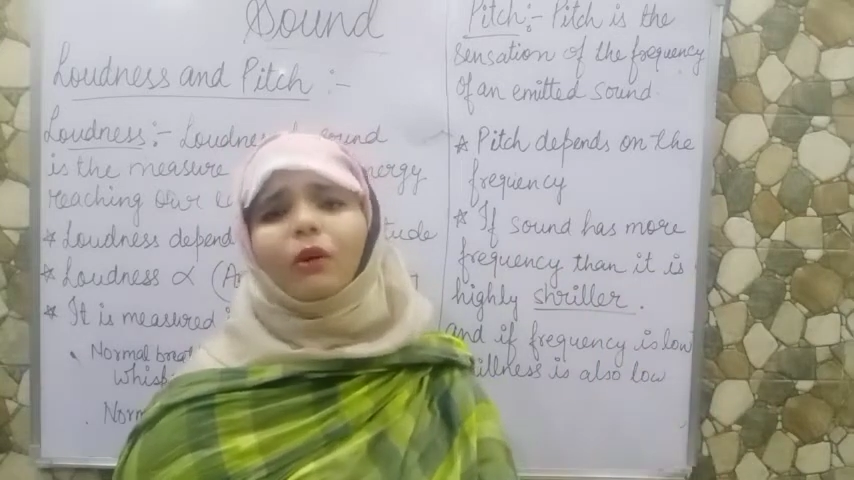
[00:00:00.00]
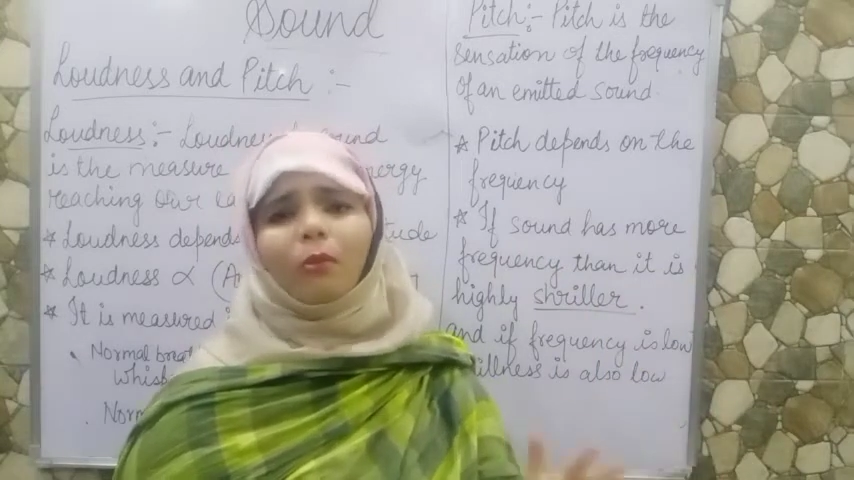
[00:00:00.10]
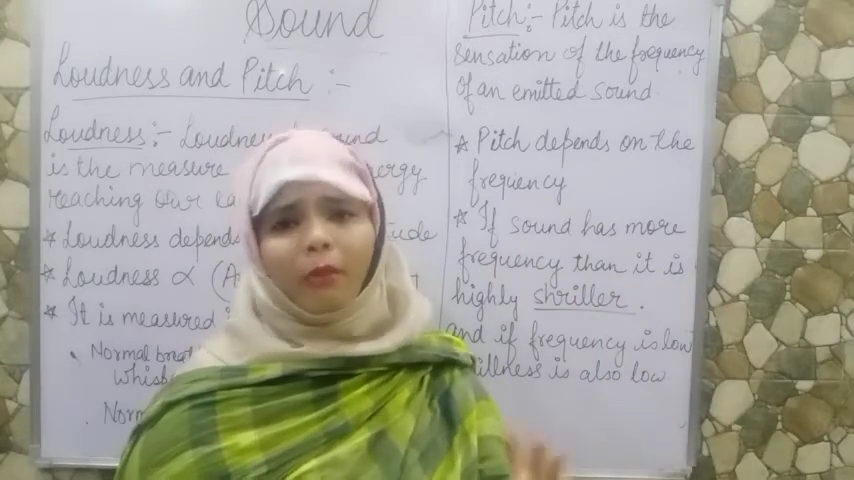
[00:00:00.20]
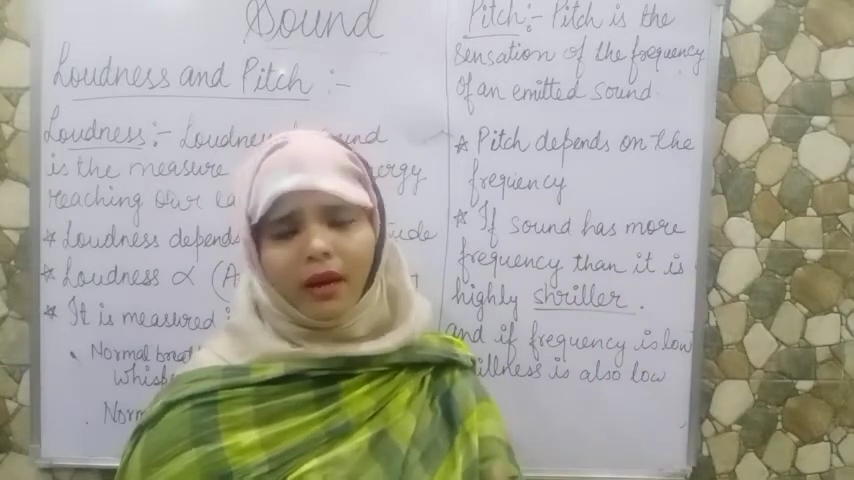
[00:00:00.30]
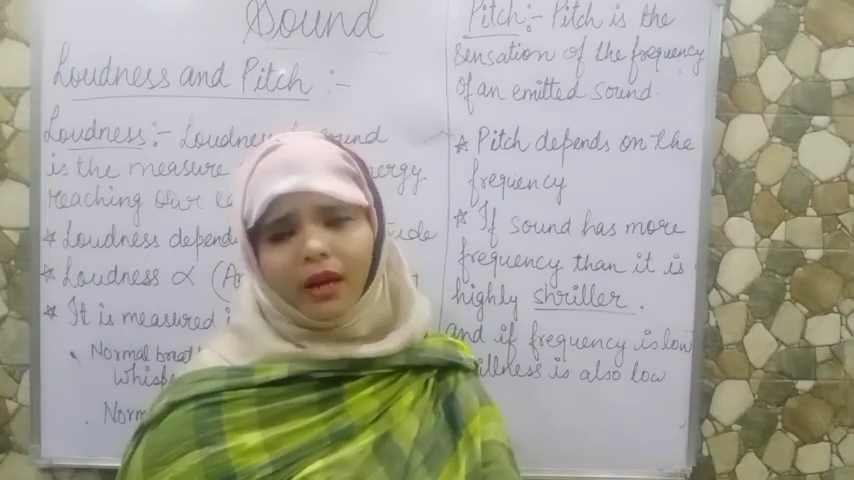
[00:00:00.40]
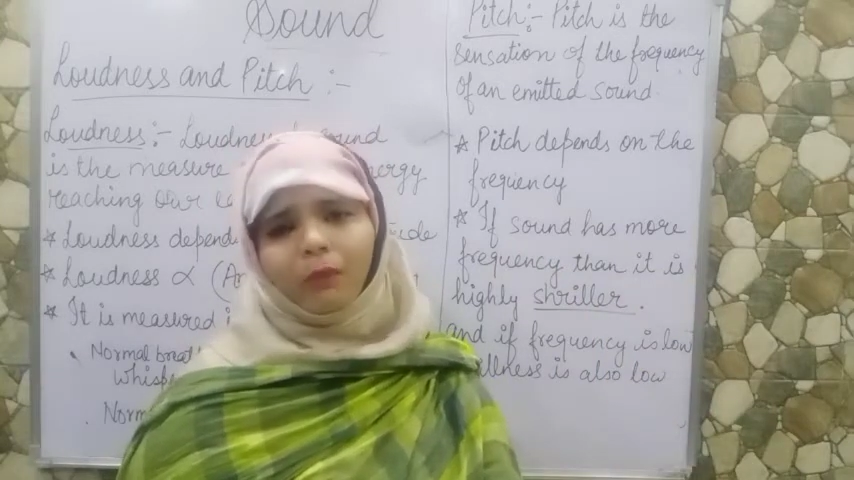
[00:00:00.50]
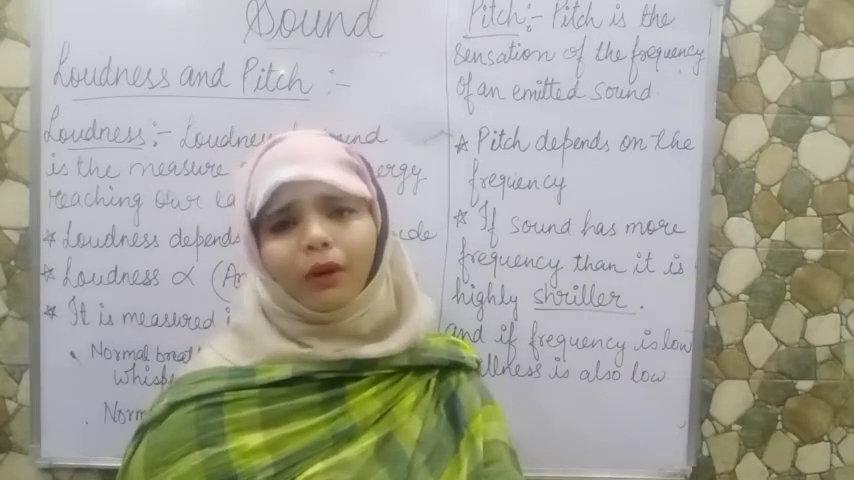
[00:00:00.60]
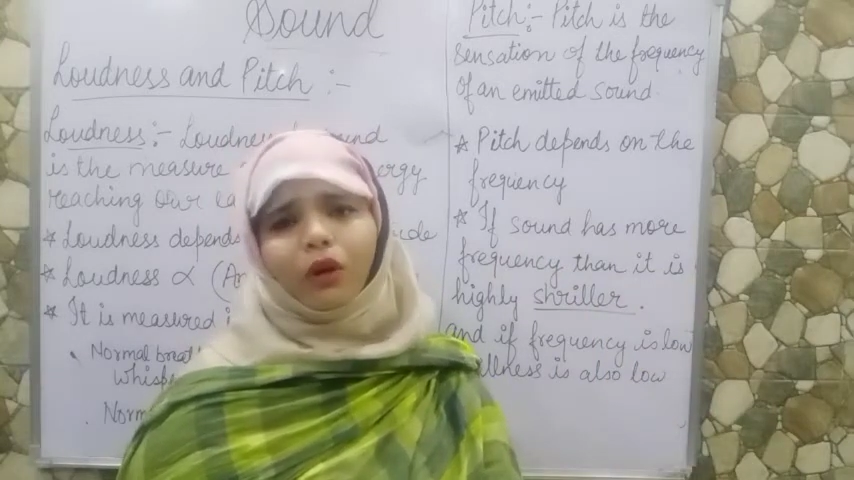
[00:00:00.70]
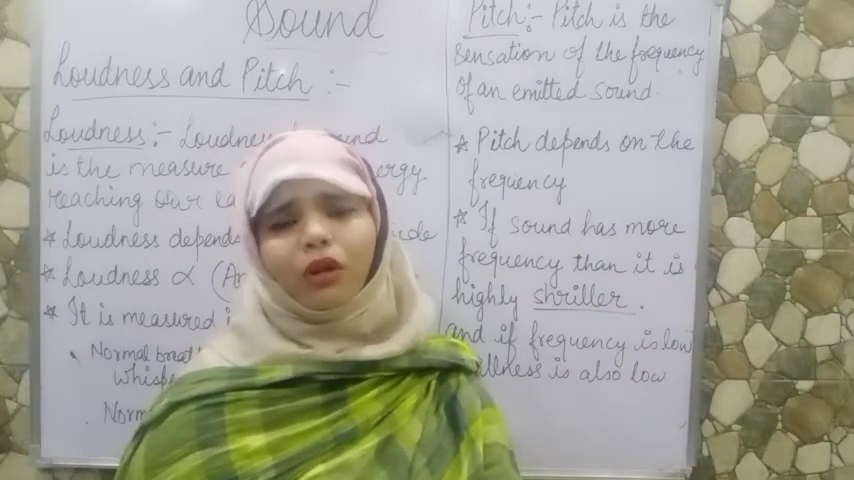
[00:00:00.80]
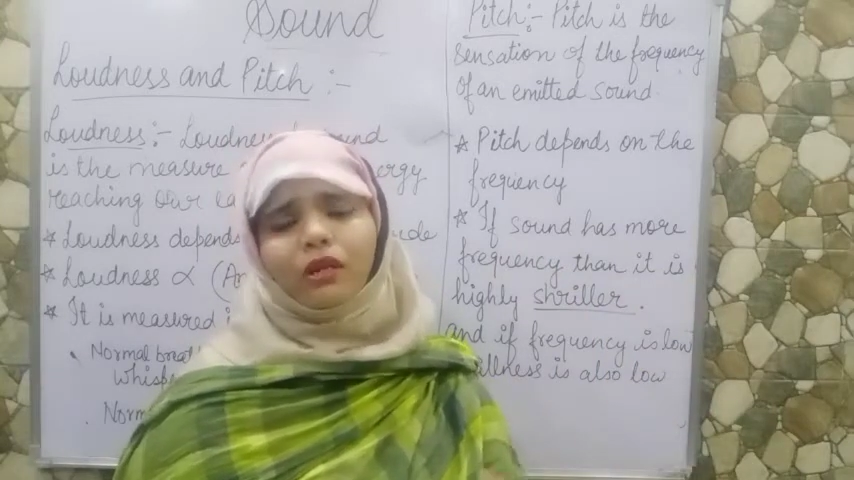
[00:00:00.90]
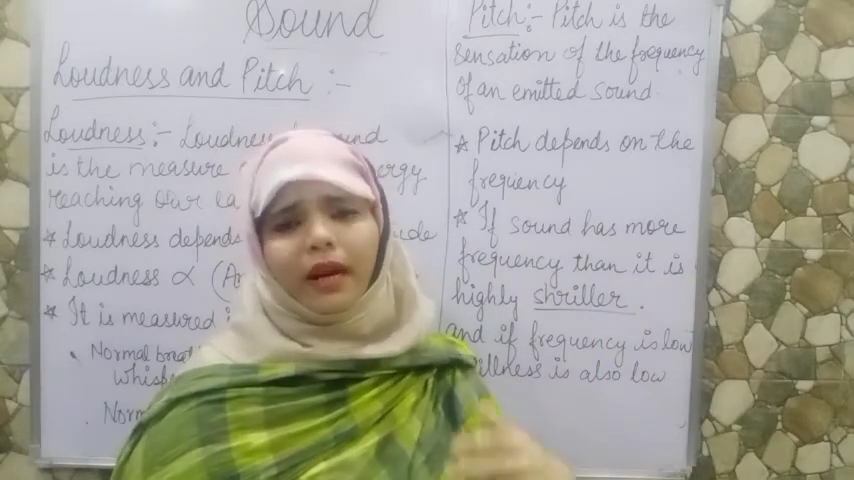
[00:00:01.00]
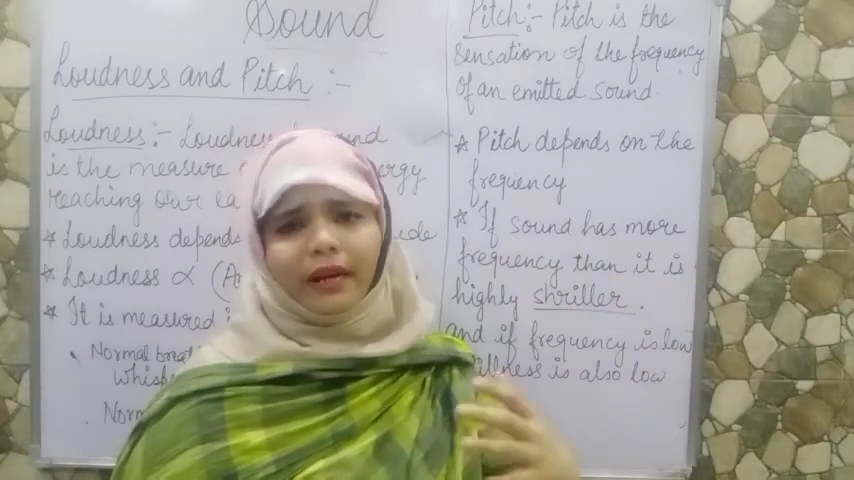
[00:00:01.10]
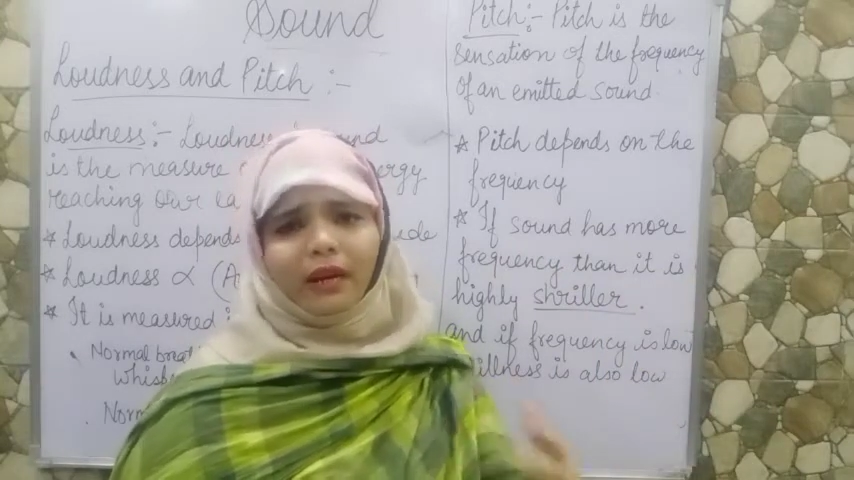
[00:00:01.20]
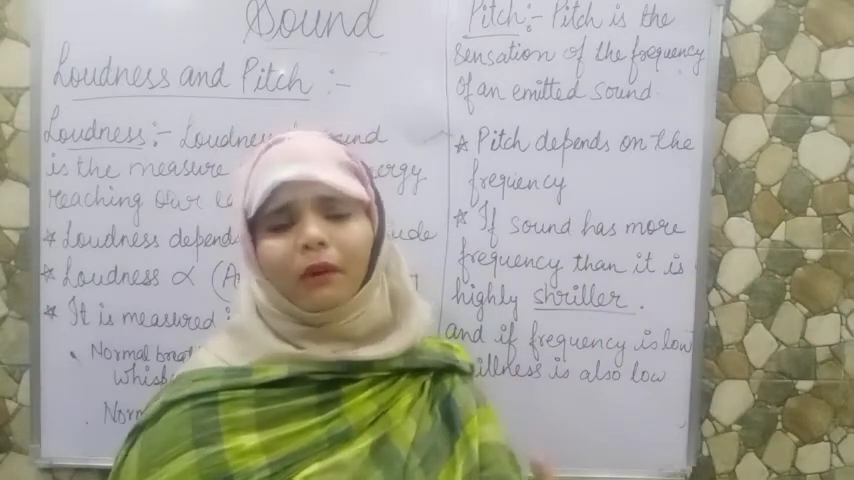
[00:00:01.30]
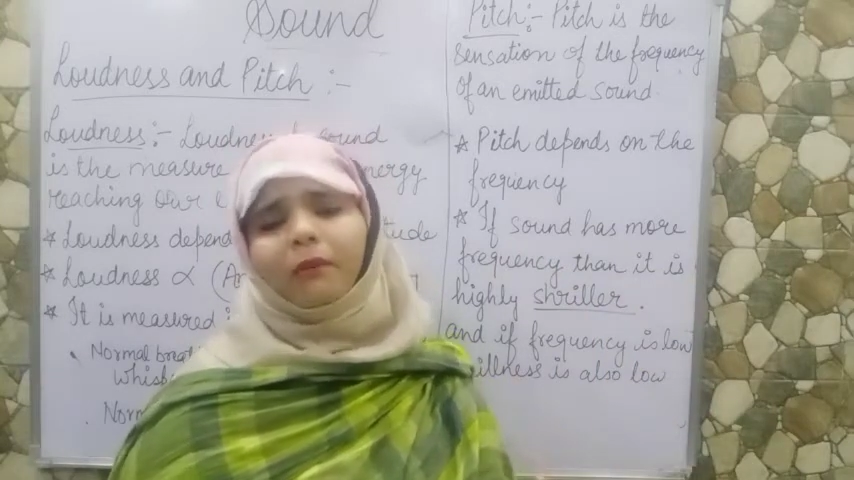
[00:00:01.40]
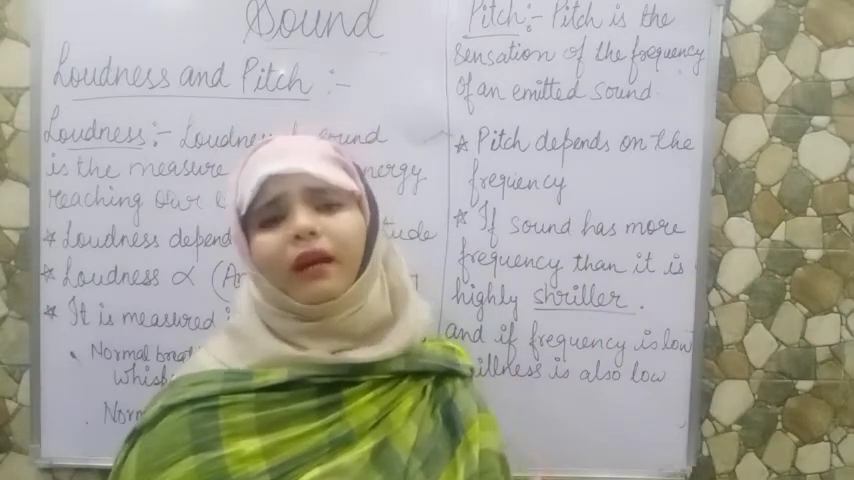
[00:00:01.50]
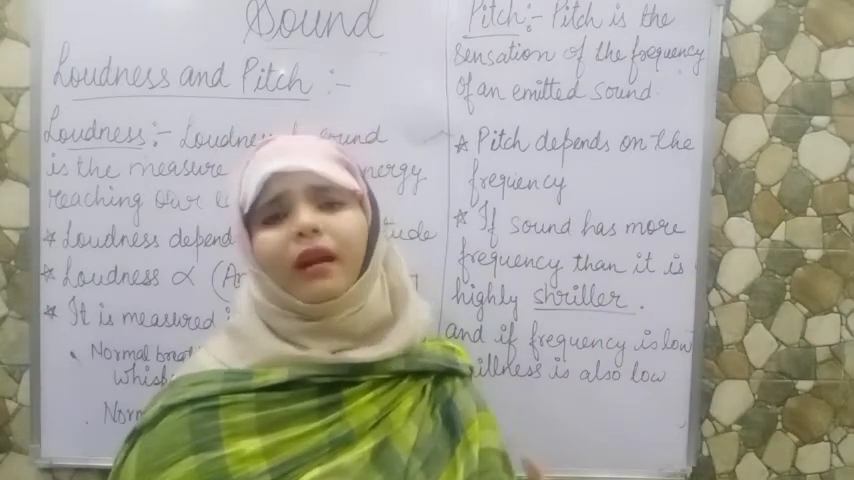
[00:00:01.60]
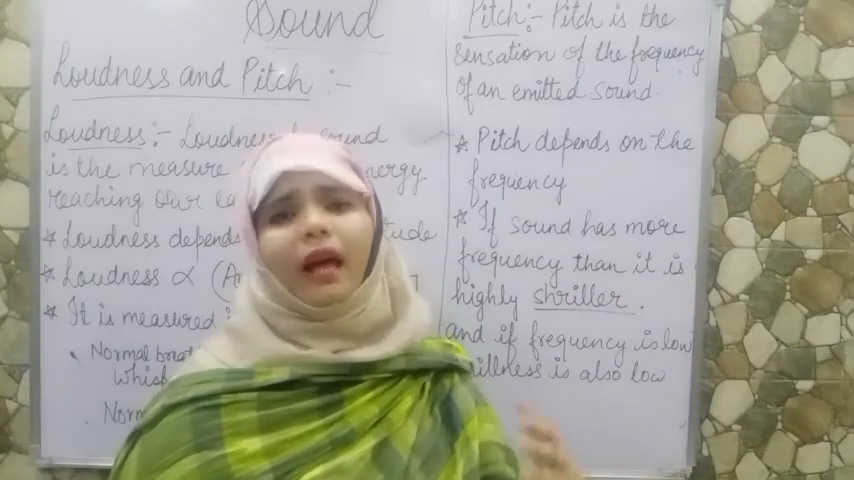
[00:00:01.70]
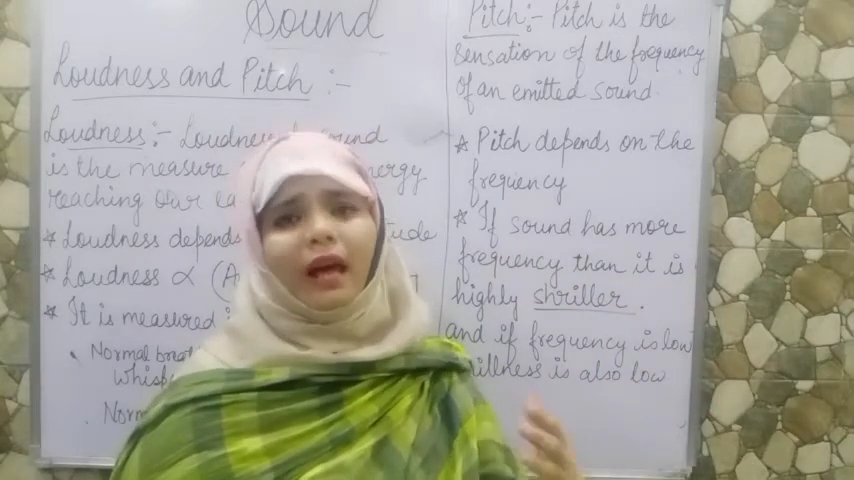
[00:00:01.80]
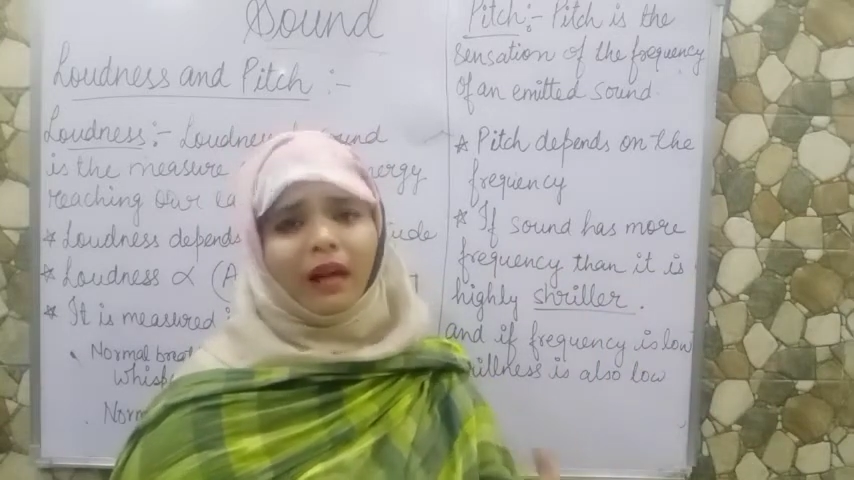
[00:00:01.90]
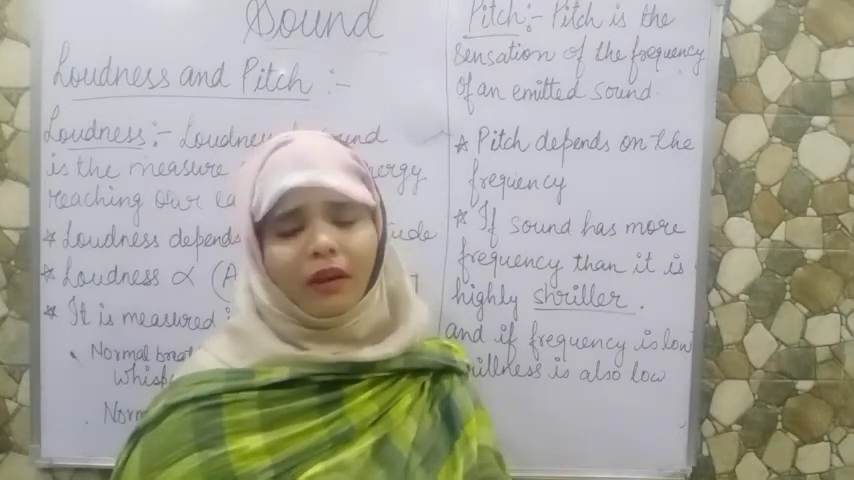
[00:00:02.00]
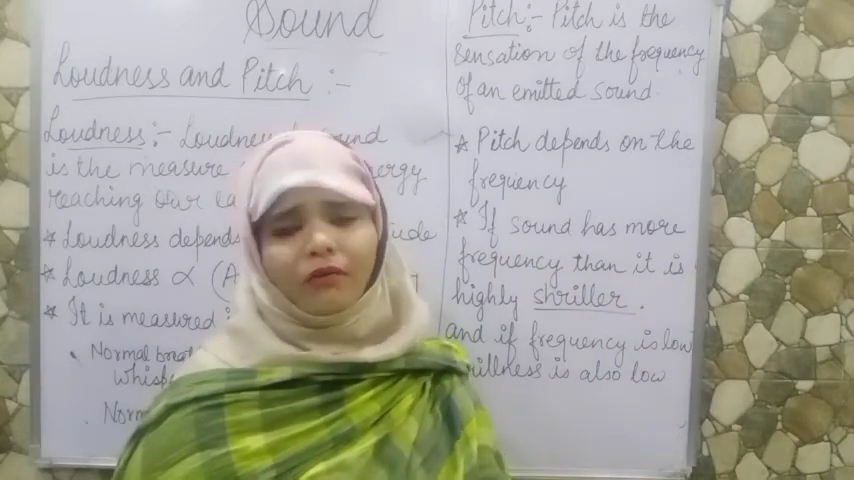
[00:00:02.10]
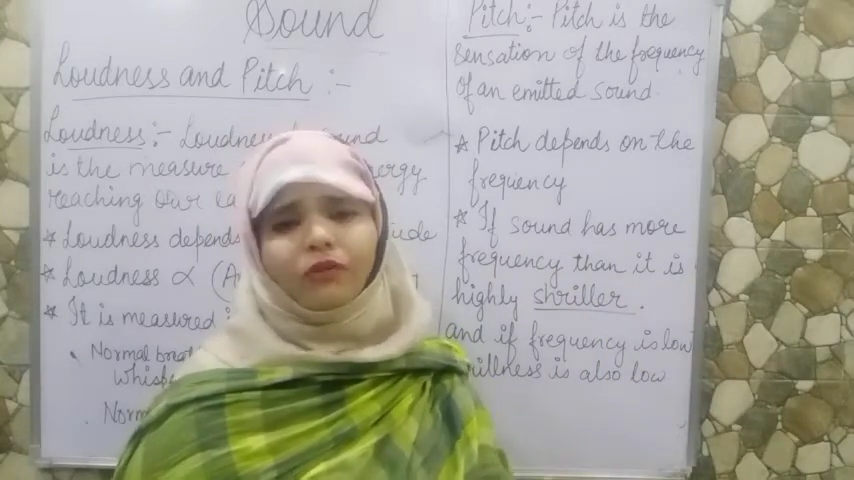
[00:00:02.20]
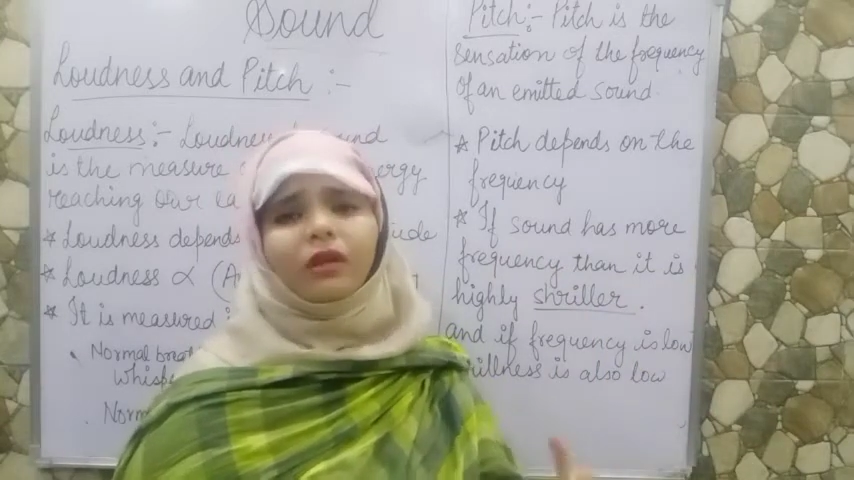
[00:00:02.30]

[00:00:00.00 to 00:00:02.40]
male, because adult male have